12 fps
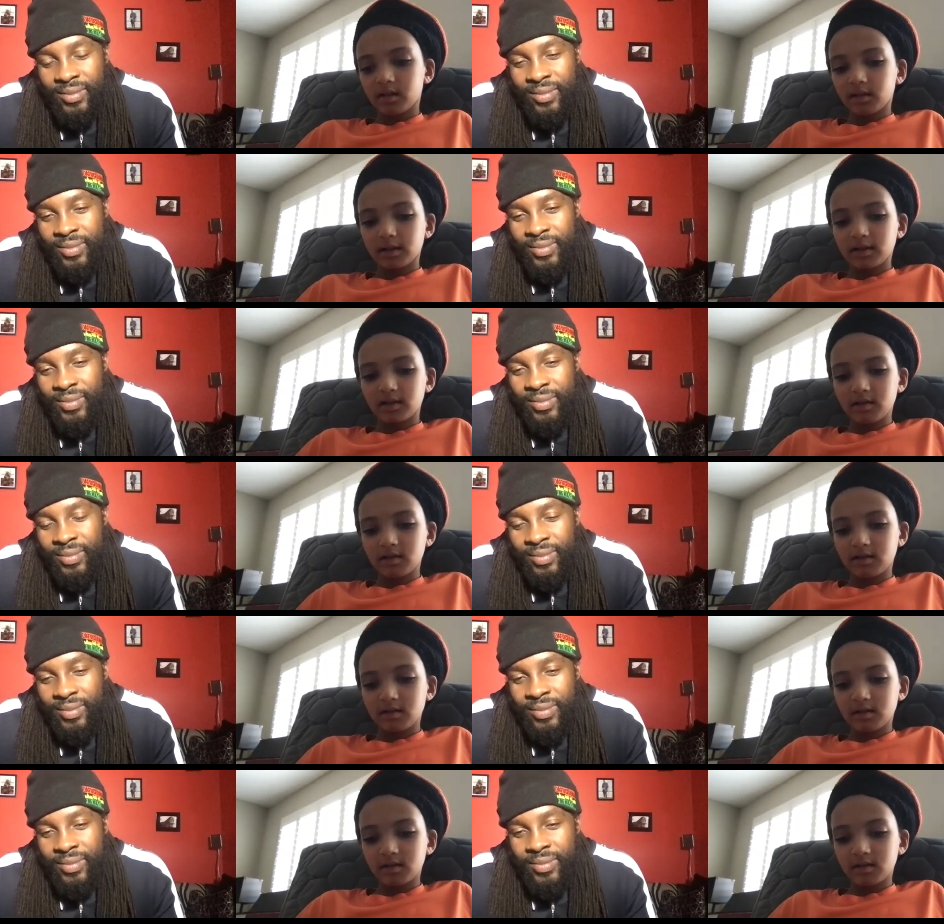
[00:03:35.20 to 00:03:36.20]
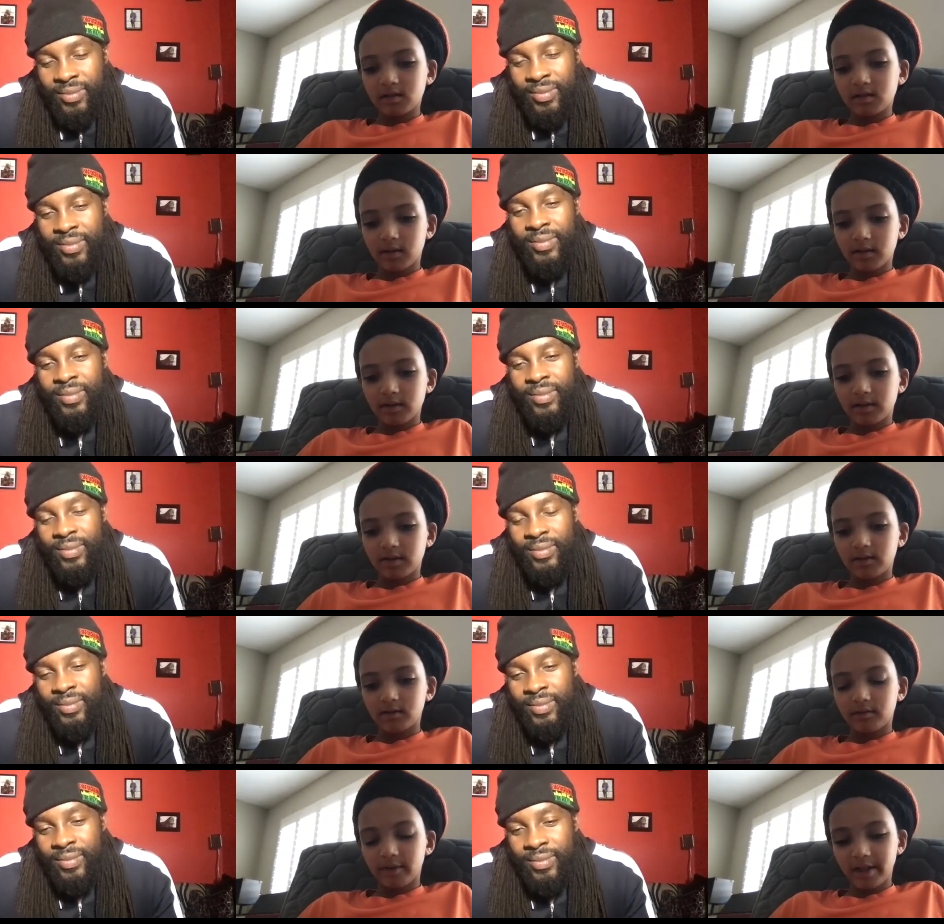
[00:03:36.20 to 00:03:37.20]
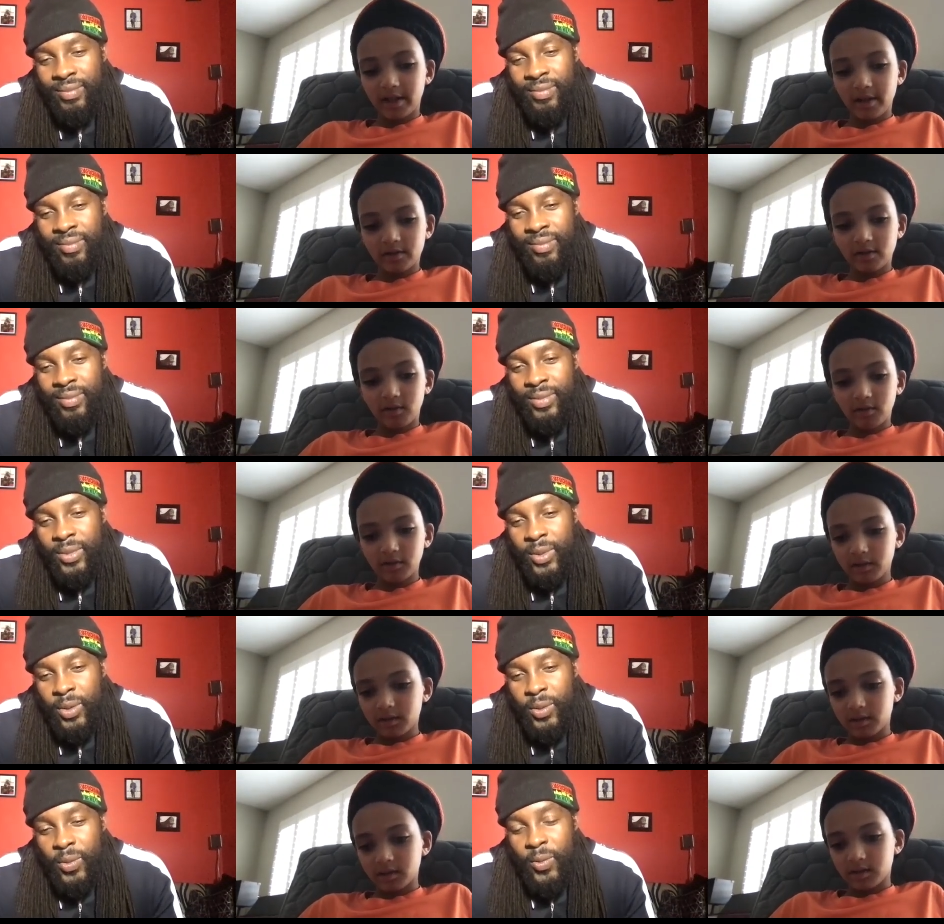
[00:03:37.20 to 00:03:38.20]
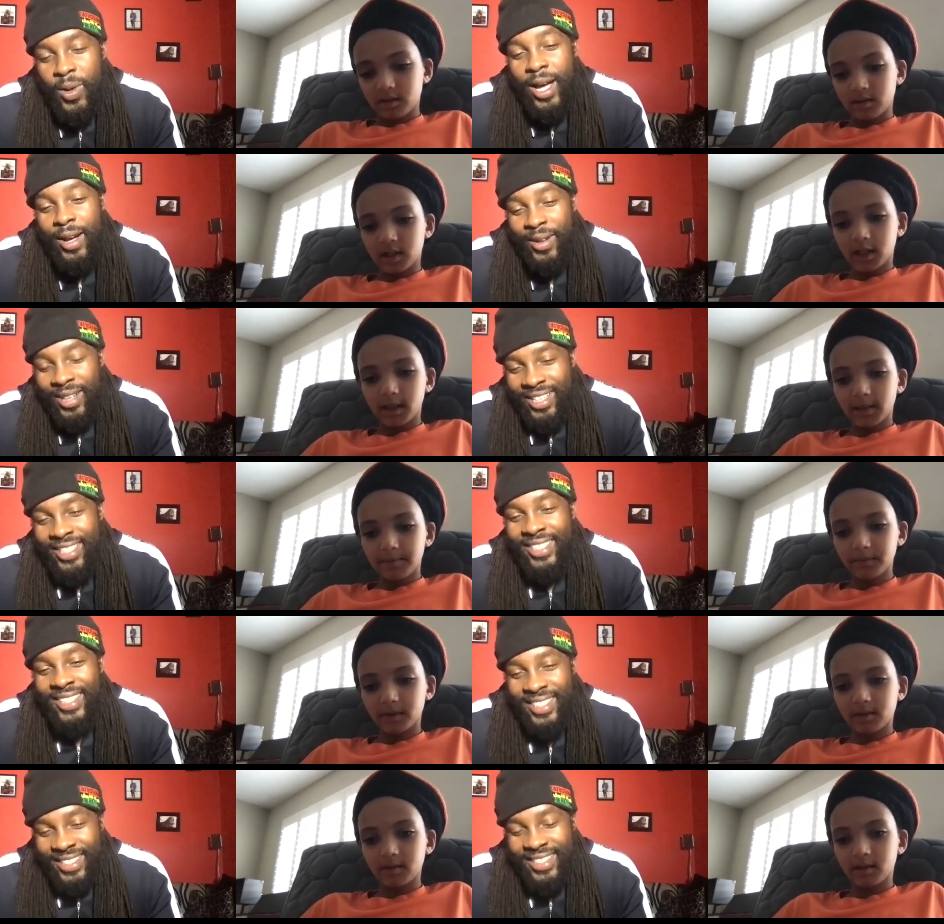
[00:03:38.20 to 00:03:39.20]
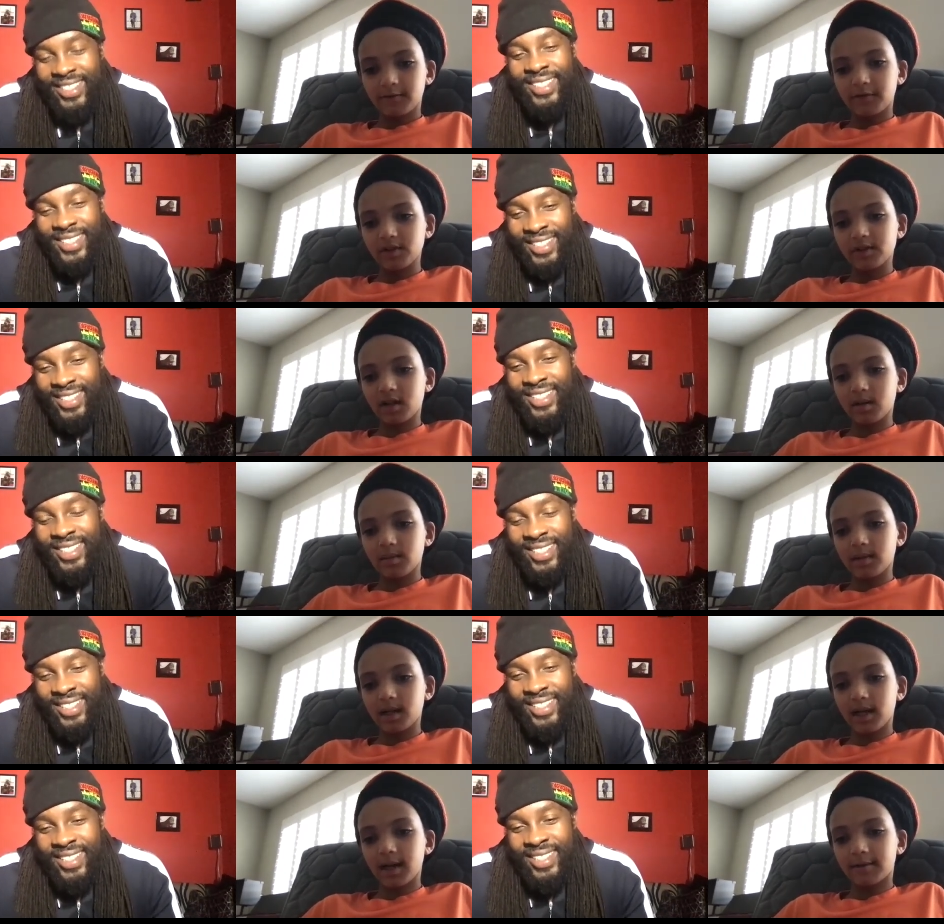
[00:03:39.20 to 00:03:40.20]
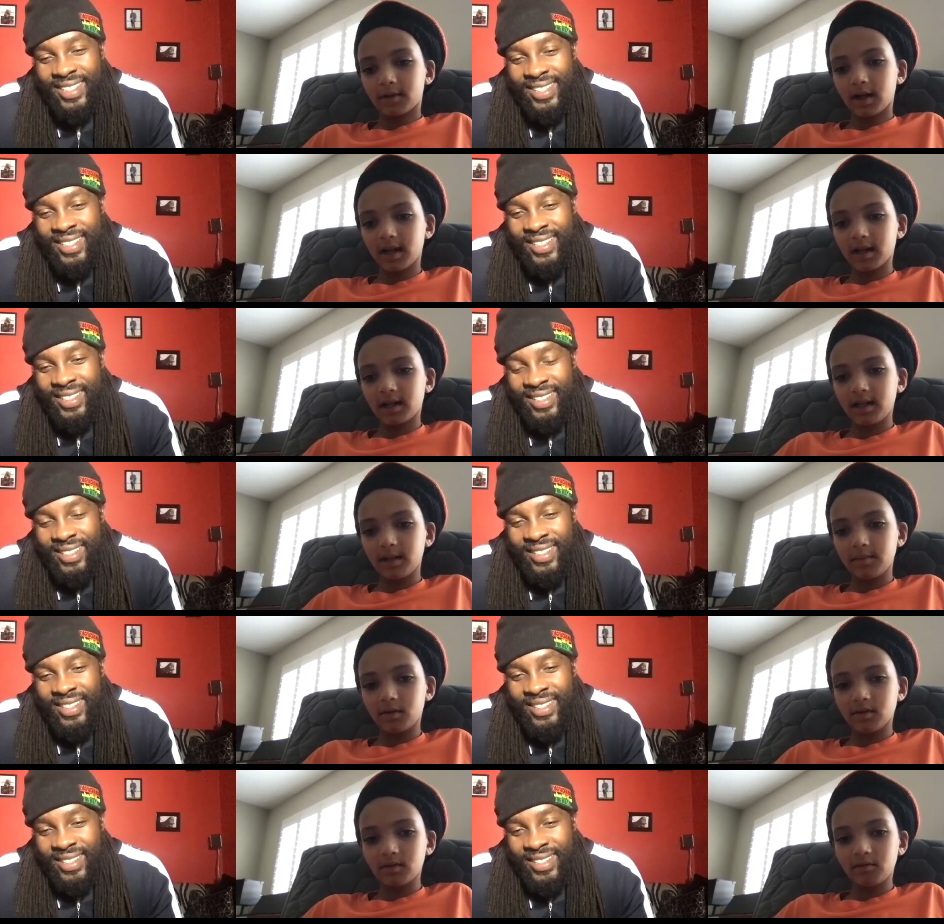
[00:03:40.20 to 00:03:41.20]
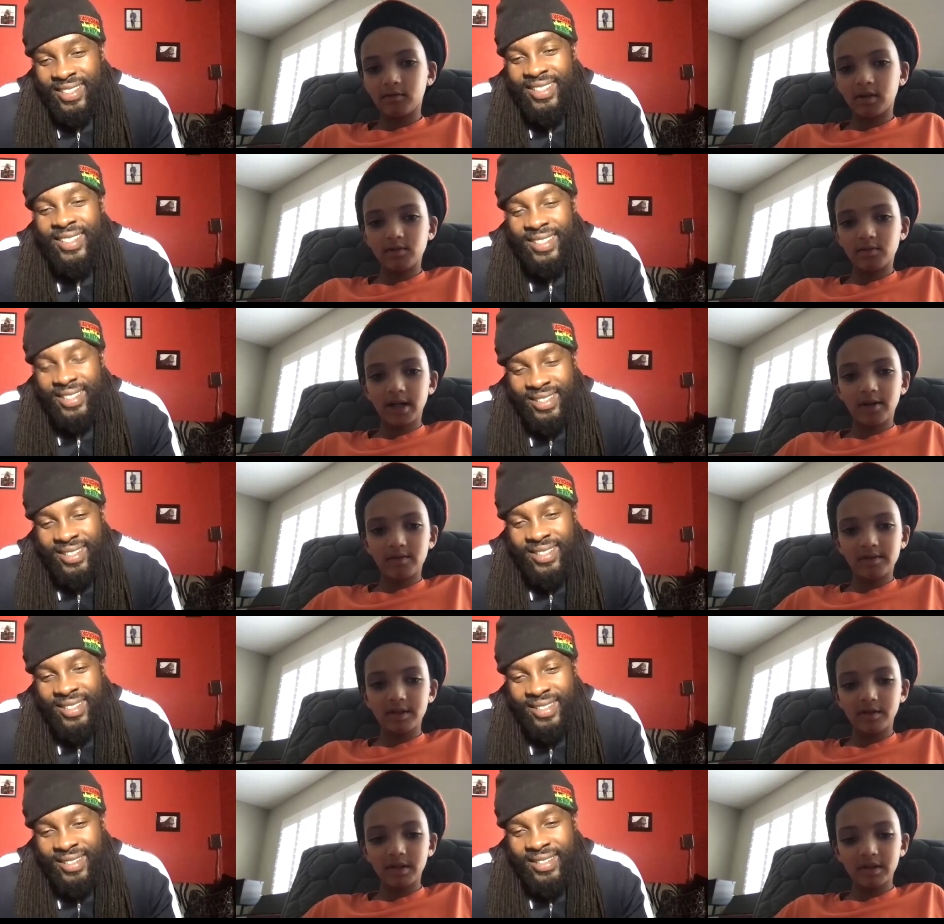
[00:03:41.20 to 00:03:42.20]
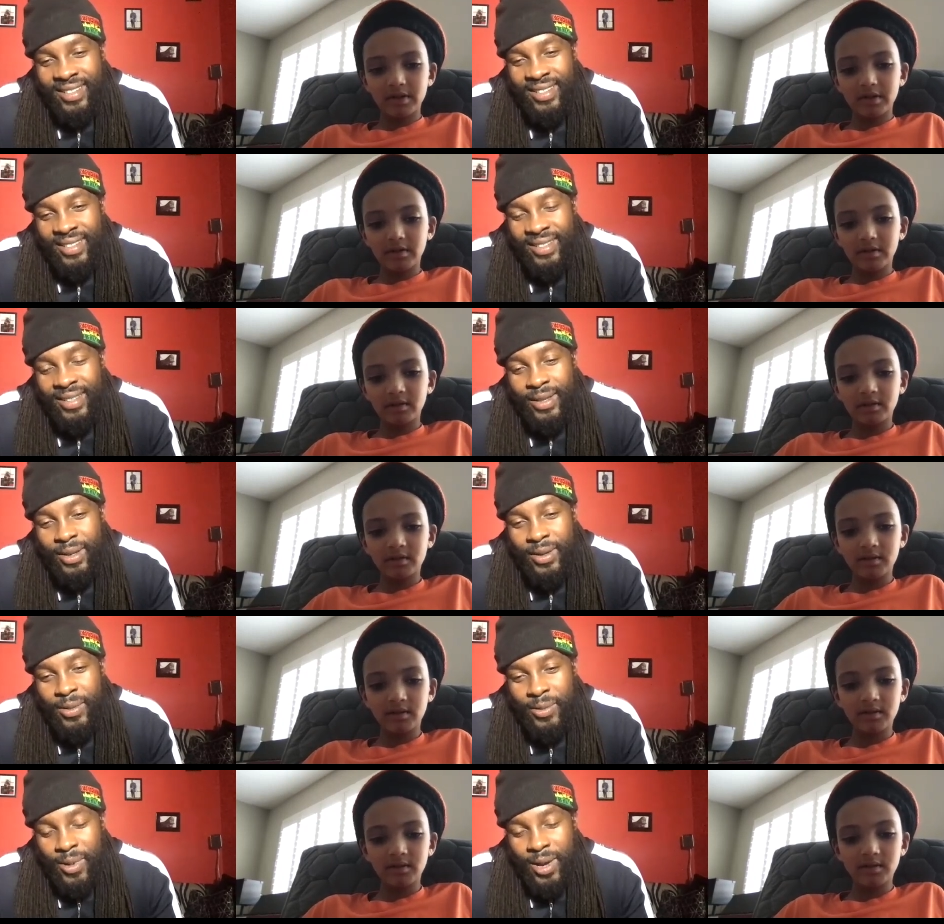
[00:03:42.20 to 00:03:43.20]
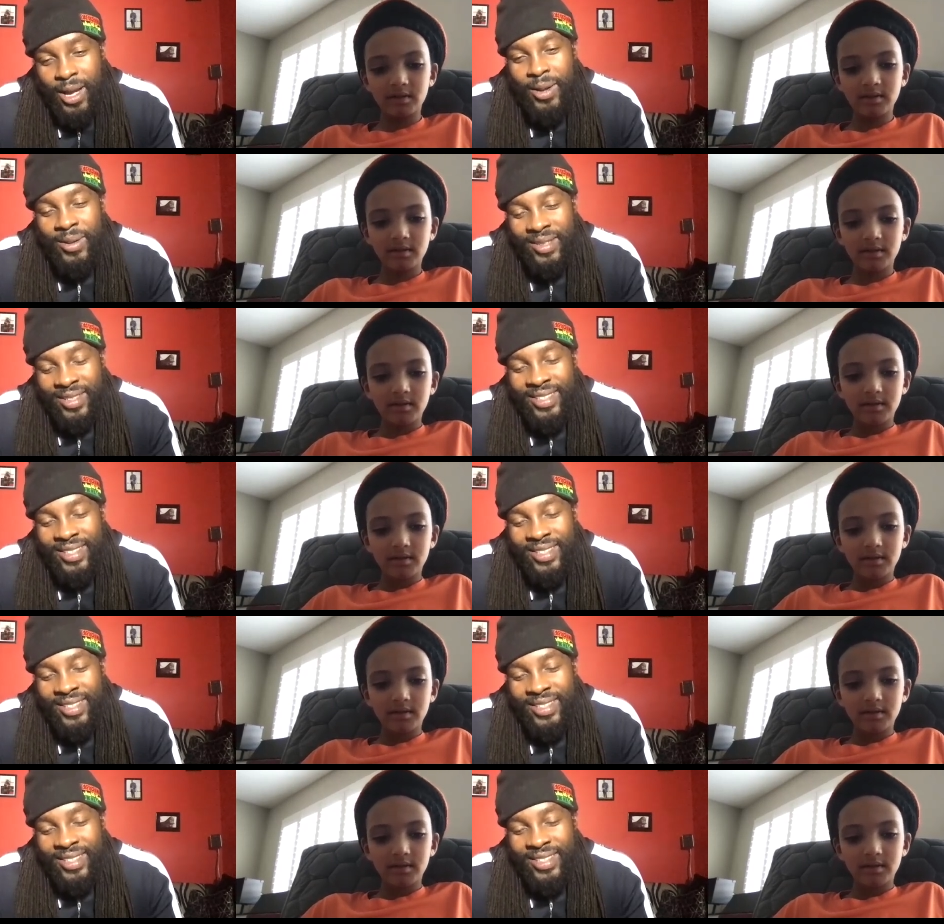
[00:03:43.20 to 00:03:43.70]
Speaker 1: lessons when I was three years old.
Speaker 2: Wow. Um,
Speaker 1: the first time I ever had a keyboard was when I was two years old.
Speaker 2: Wow.